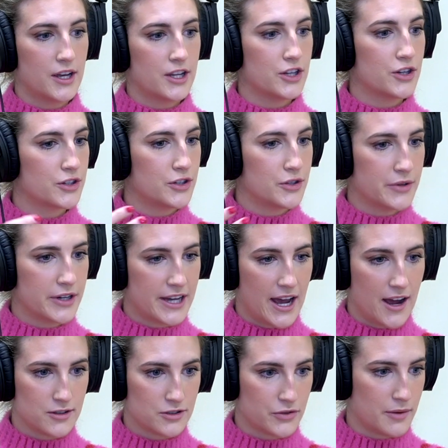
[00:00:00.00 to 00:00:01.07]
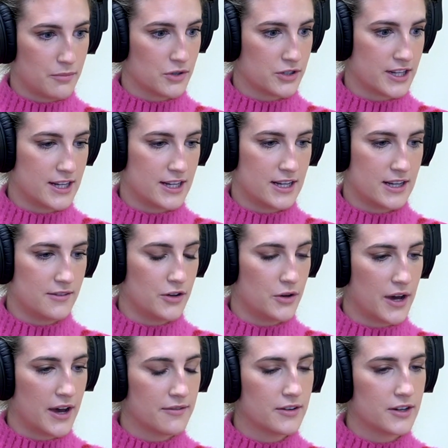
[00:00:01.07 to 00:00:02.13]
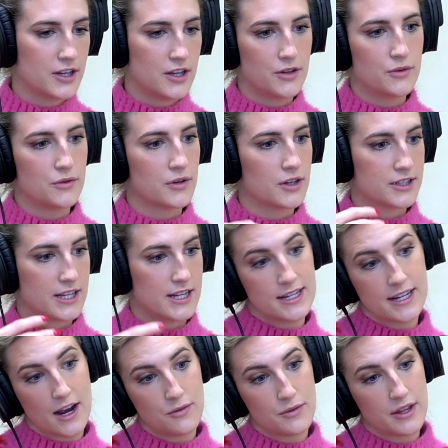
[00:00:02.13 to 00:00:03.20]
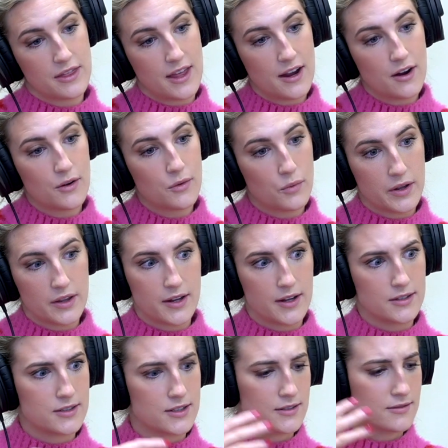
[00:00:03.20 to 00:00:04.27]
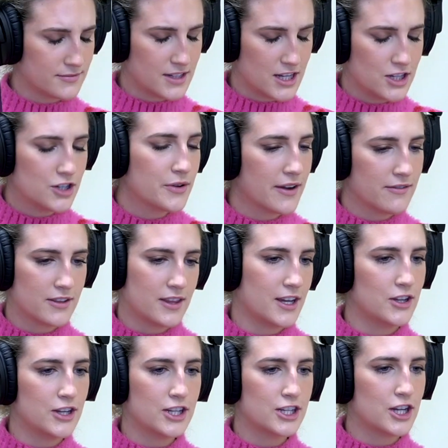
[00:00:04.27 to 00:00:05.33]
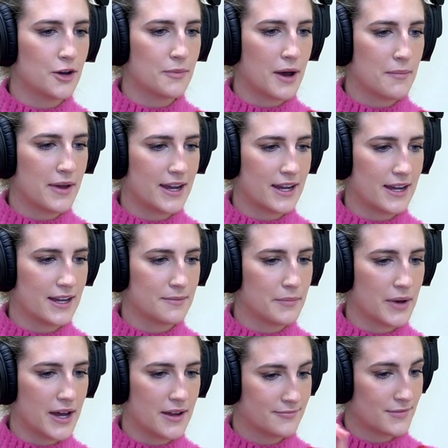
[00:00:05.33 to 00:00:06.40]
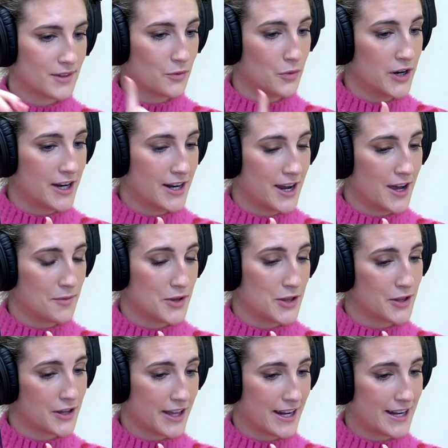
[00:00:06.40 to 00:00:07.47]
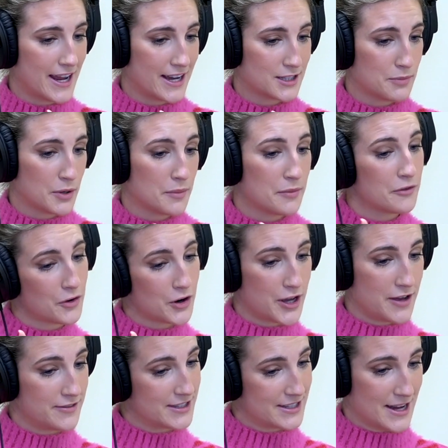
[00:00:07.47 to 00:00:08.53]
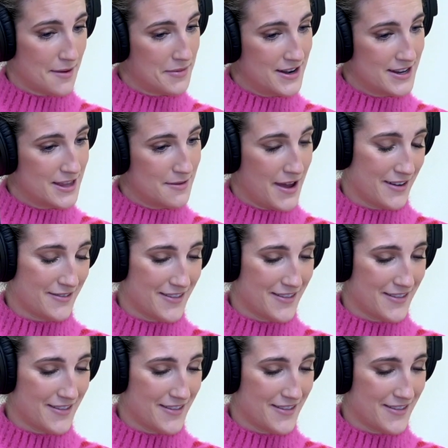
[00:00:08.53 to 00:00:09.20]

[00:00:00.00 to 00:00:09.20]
your new accounts representative, whoever you are sitting down with. They are willing to teach you everything you need to know about banking. But we're going to help you look like an expert before you even step into the bank,